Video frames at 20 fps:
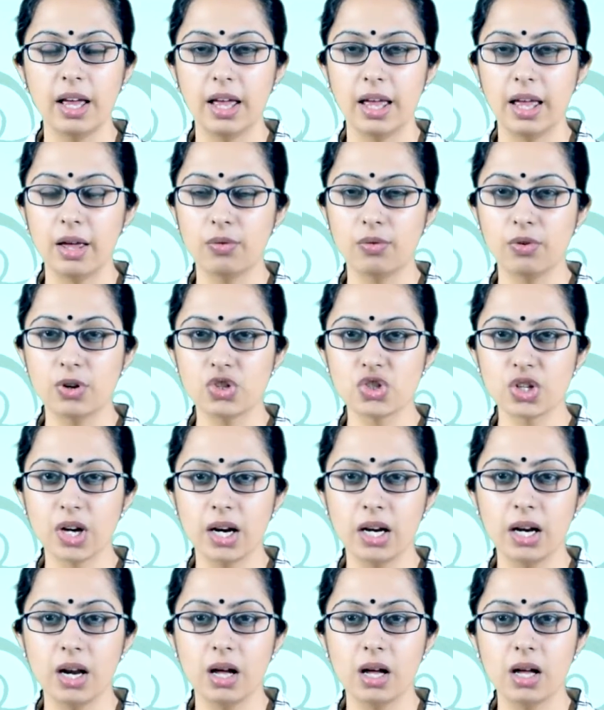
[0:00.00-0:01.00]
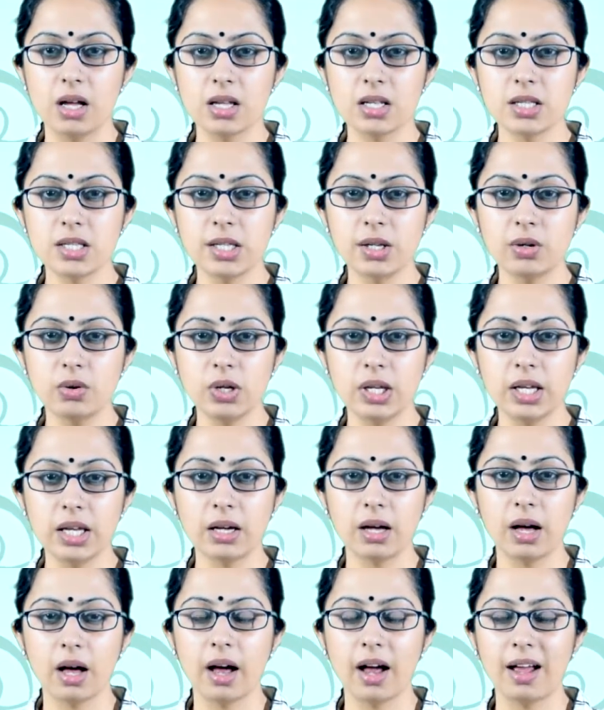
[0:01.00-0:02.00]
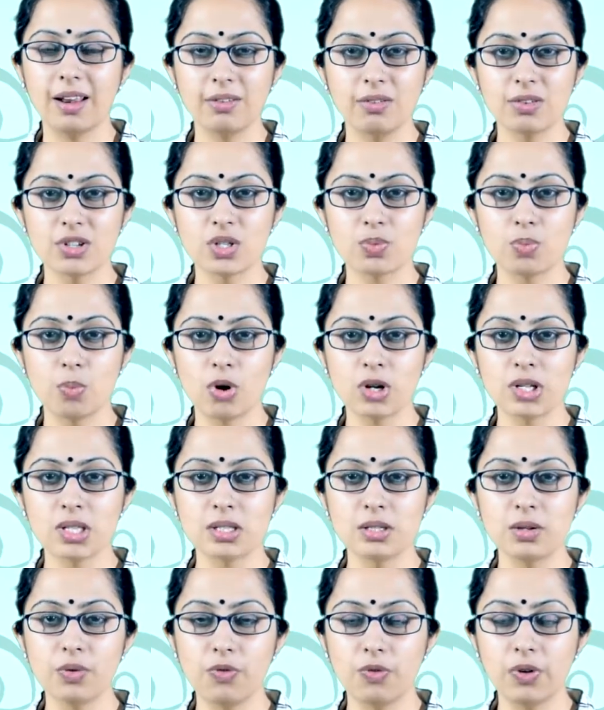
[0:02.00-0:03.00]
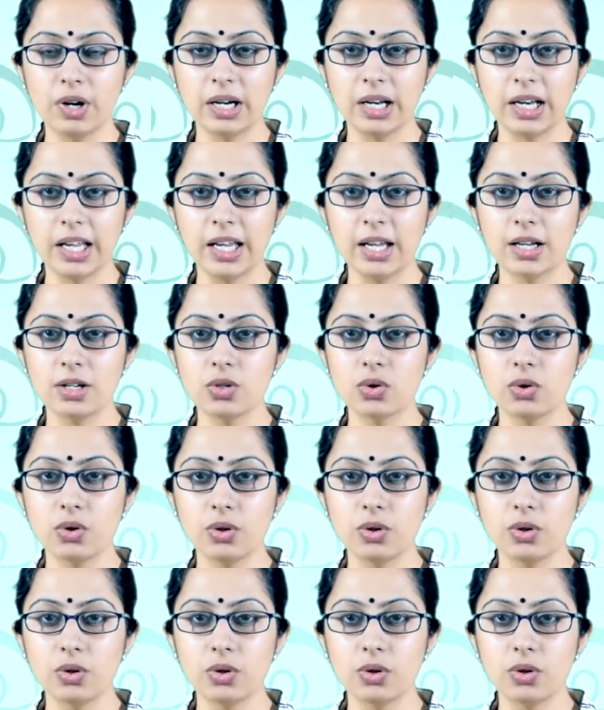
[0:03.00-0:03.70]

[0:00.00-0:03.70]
Every child is unique and responds differently to